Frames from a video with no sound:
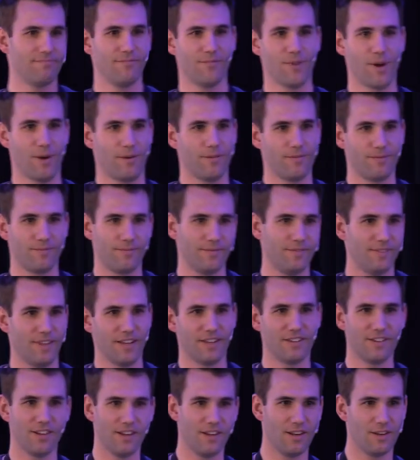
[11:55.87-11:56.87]
well, it
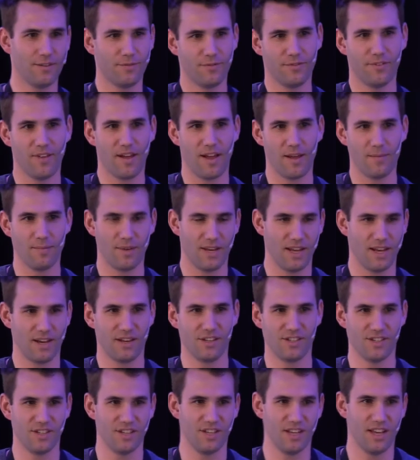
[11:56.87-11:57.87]
takes a lot of time and
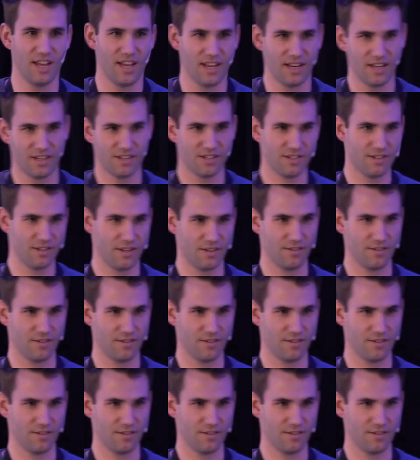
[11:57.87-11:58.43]
energy and it's,